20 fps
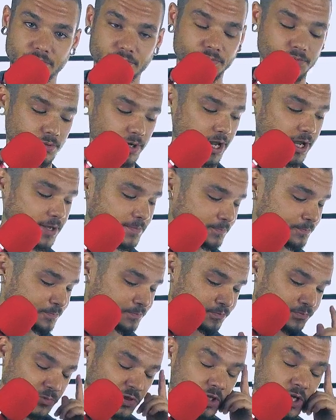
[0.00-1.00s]
Right?
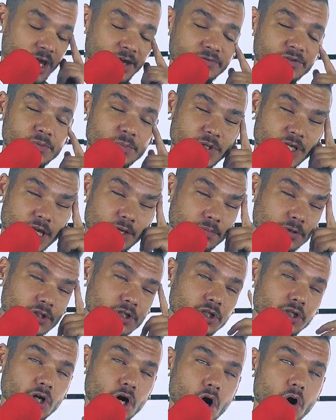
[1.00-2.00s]
You have to be able
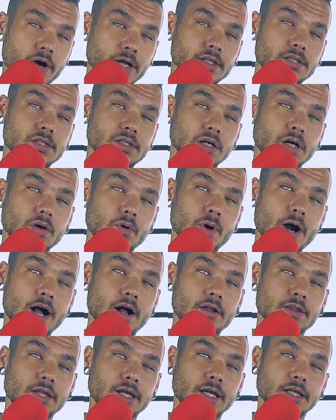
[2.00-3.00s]
to know it so
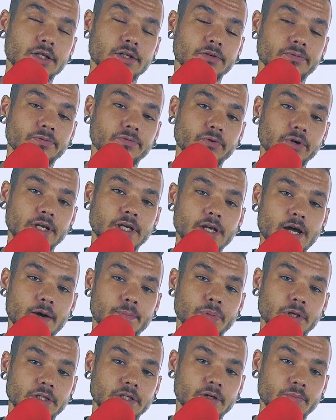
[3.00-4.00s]
well that you're freed
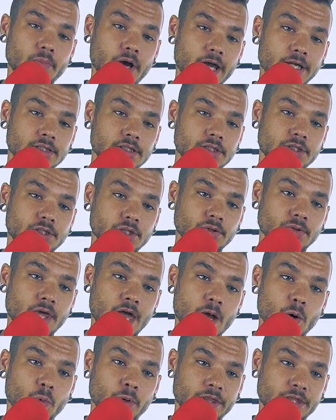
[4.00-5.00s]
up in your mind to do
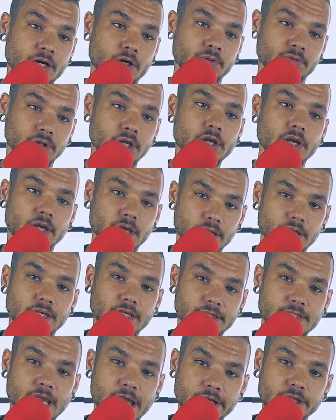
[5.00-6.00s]
that without the
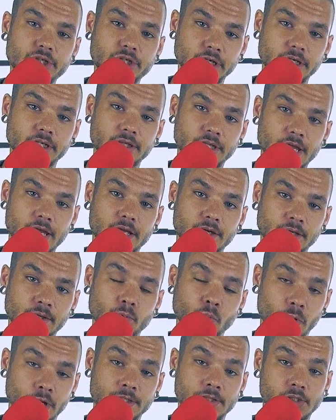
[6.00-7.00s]
attention that it
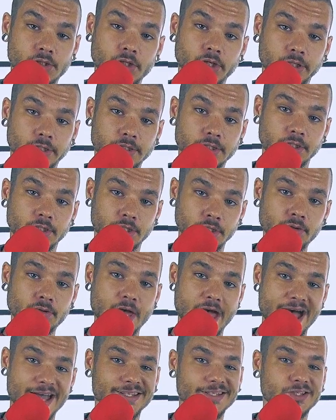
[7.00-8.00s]
once took to do
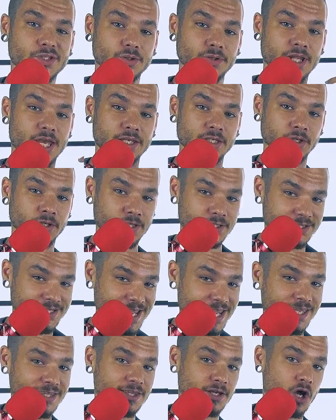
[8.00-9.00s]
that, so that you can
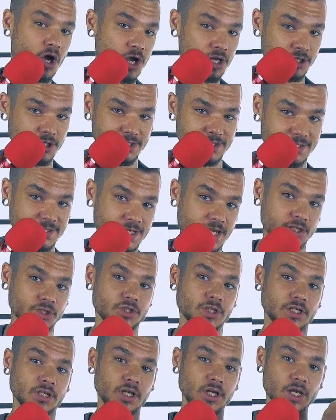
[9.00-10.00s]
take the conscious
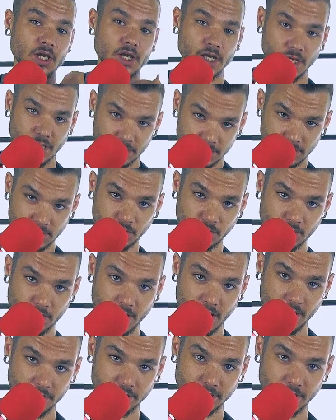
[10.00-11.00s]
attention to
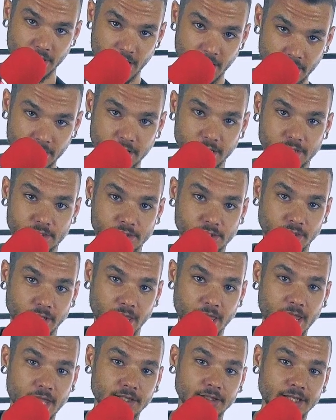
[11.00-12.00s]
other areas,
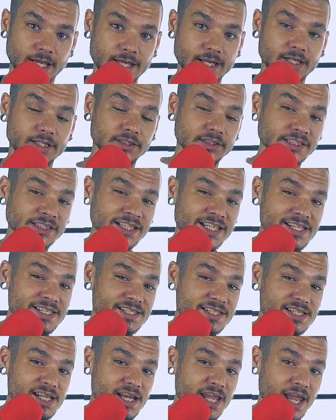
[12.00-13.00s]
okay? Like
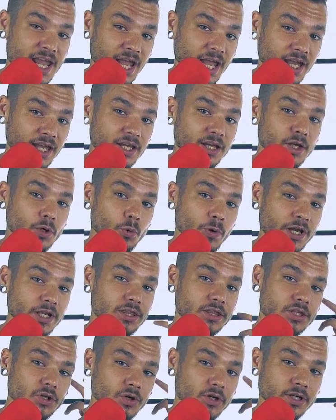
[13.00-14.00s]
listening
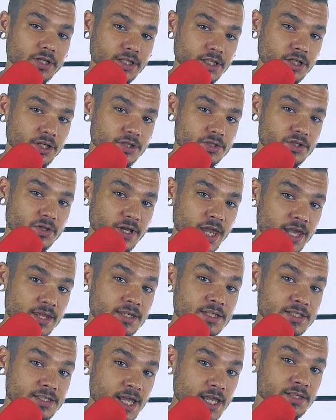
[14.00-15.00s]
with your ears, okay?
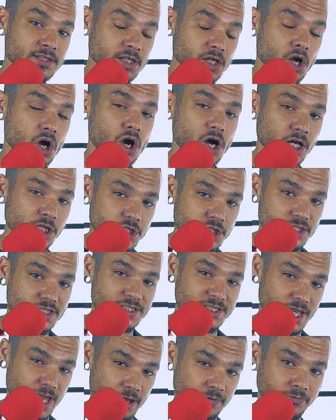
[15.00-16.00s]
This takes a
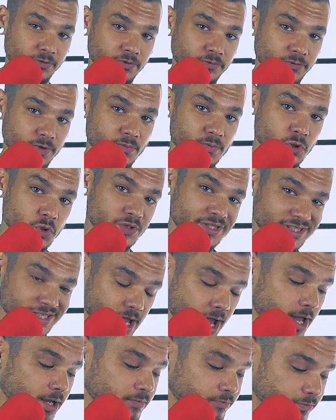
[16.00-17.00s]
conscious effort from you,
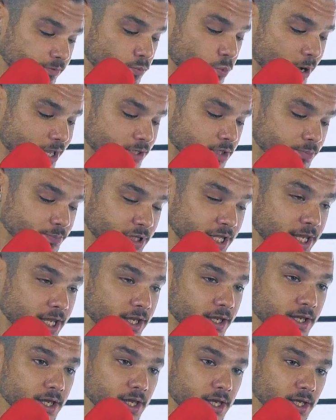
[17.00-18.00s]
aside from when you're
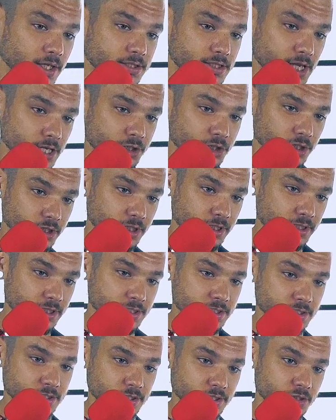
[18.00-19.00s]
playing, to actually
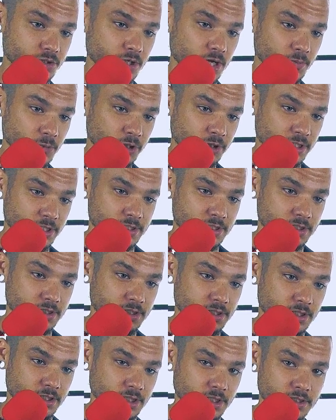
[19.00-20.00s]
listen to the drummer, listen
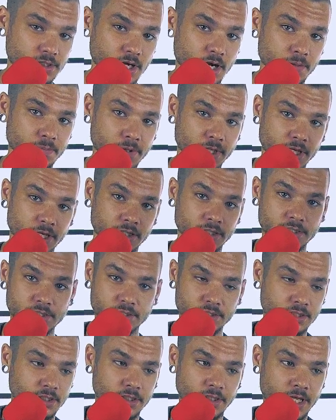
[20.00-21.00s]
to the guitar player,
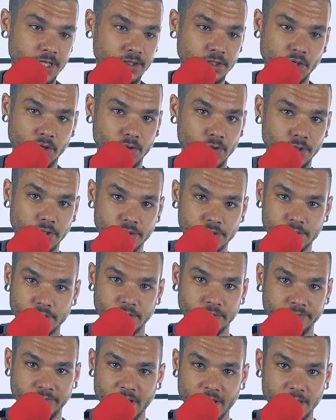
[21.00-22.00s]
listen to like the horns or
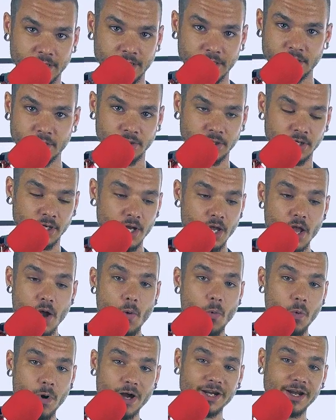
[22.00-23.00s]
the violin or
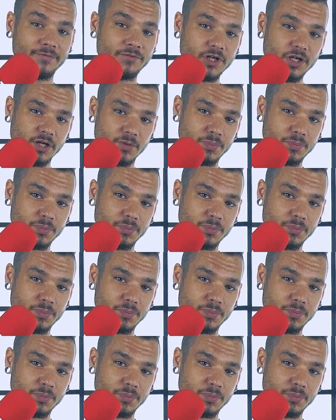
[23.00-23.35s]
whatever you're